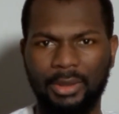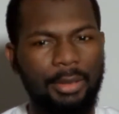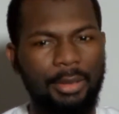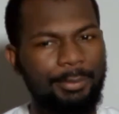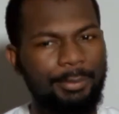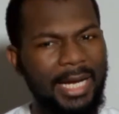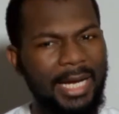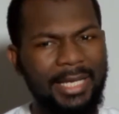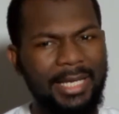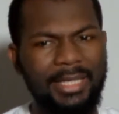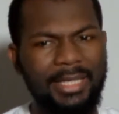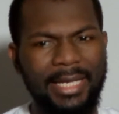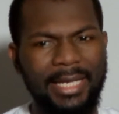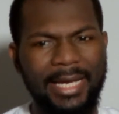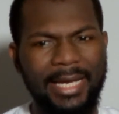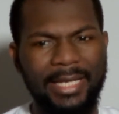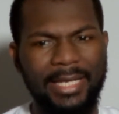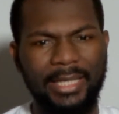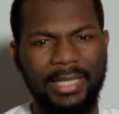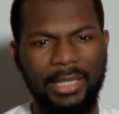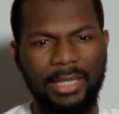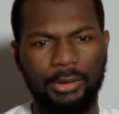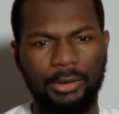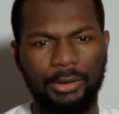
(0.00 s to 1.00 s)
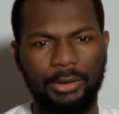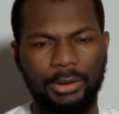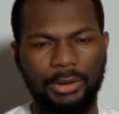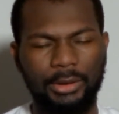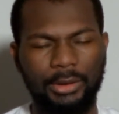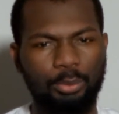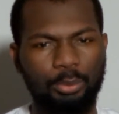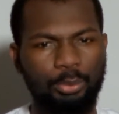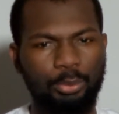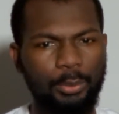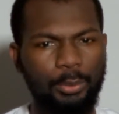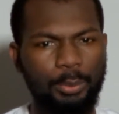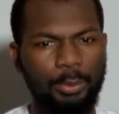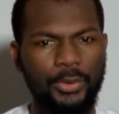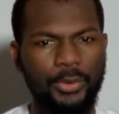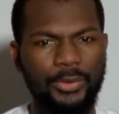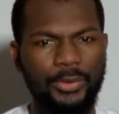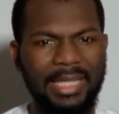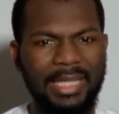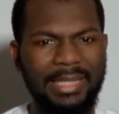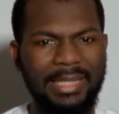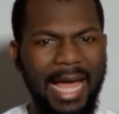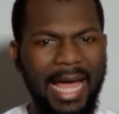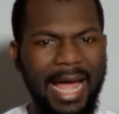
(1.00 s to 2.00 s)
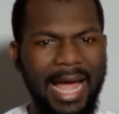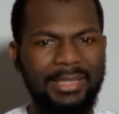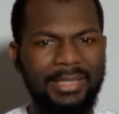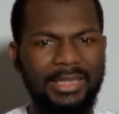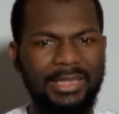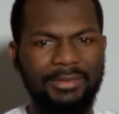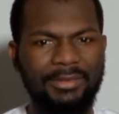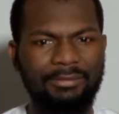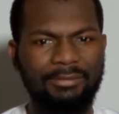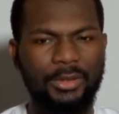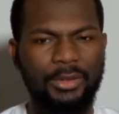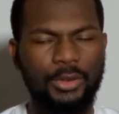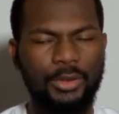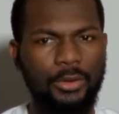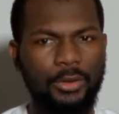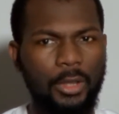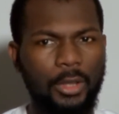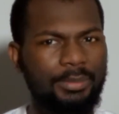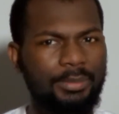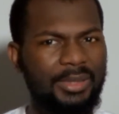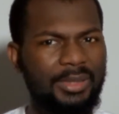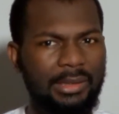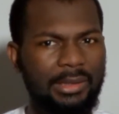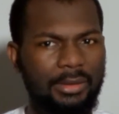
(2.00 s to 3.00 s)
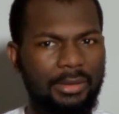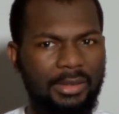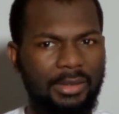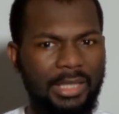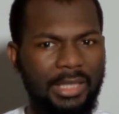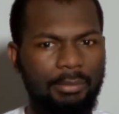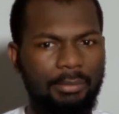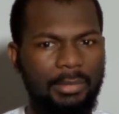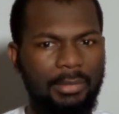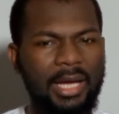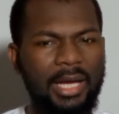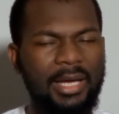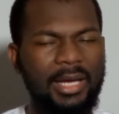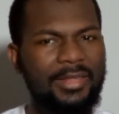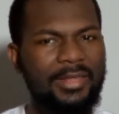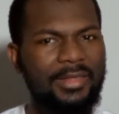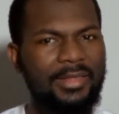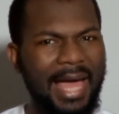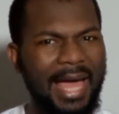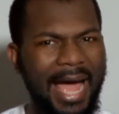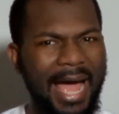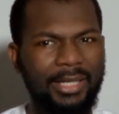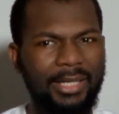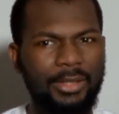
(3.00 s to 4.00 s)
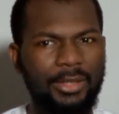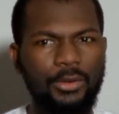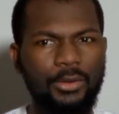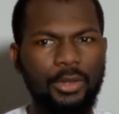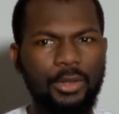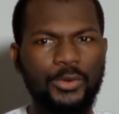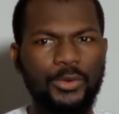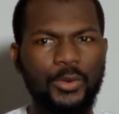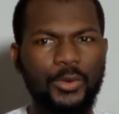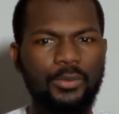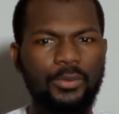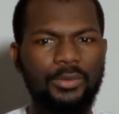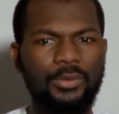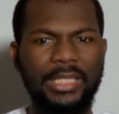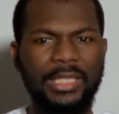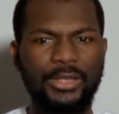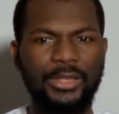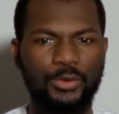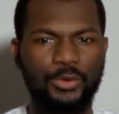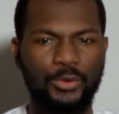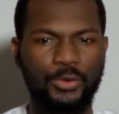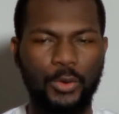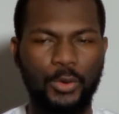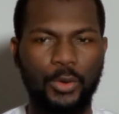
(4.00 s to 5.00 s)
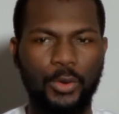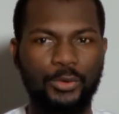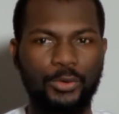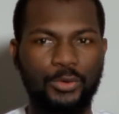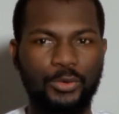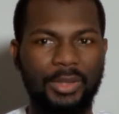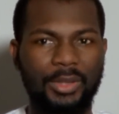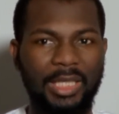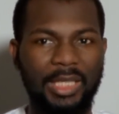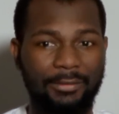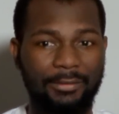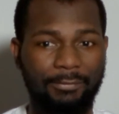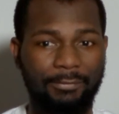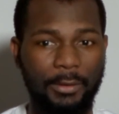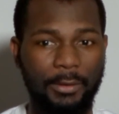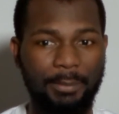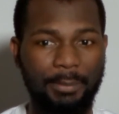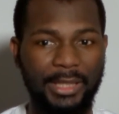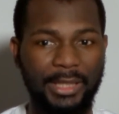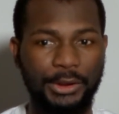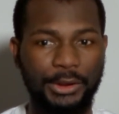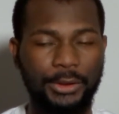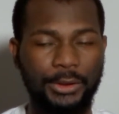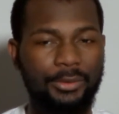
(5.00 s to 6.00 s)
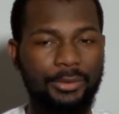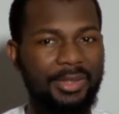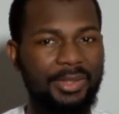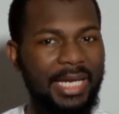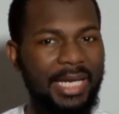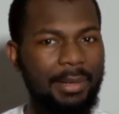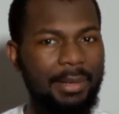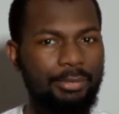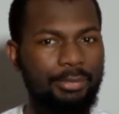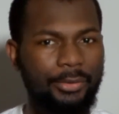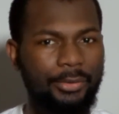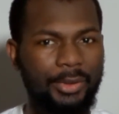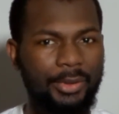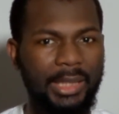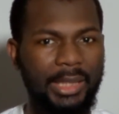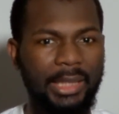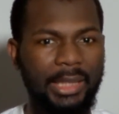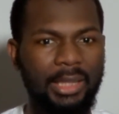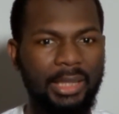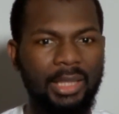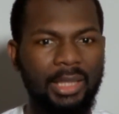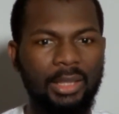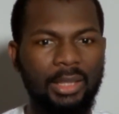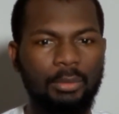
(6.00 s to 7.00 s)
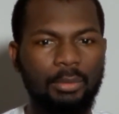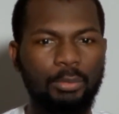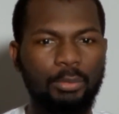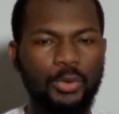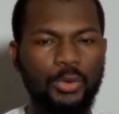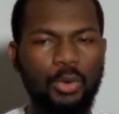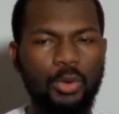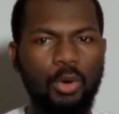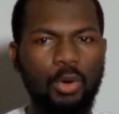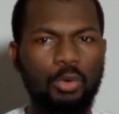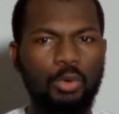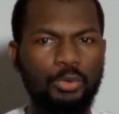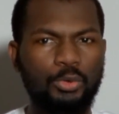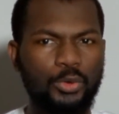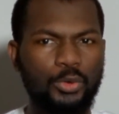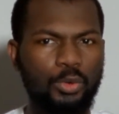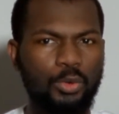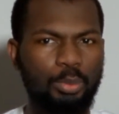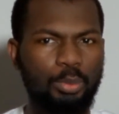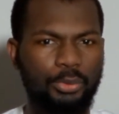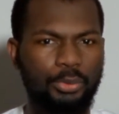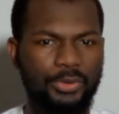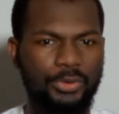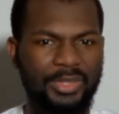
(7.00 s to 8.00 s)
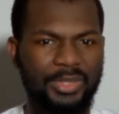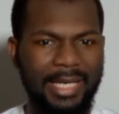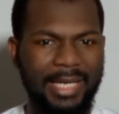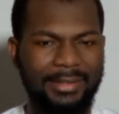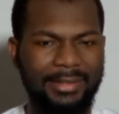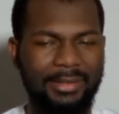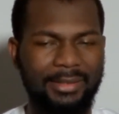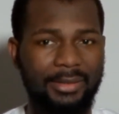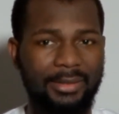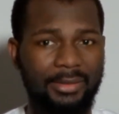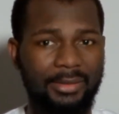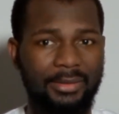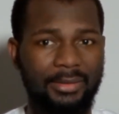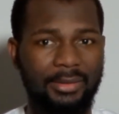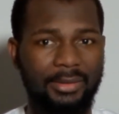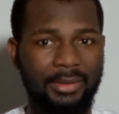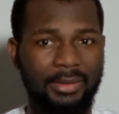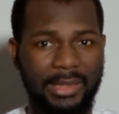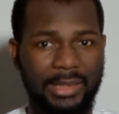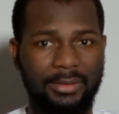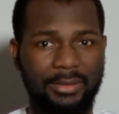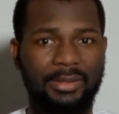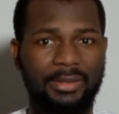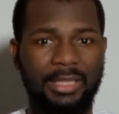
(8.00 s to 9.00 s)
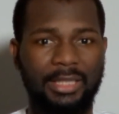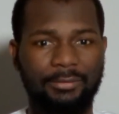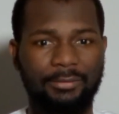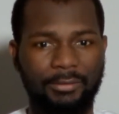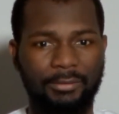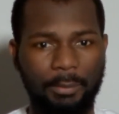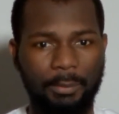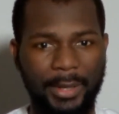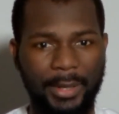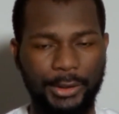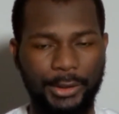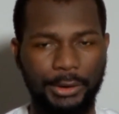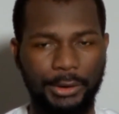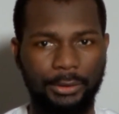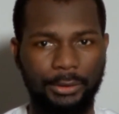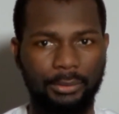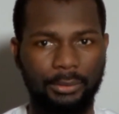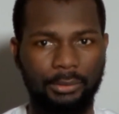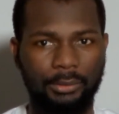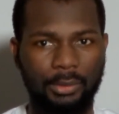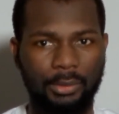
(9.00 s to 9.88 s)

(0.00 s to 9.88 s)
Badley and Hitch propose an active subsystem that not only stores information temporarily but also processes this information.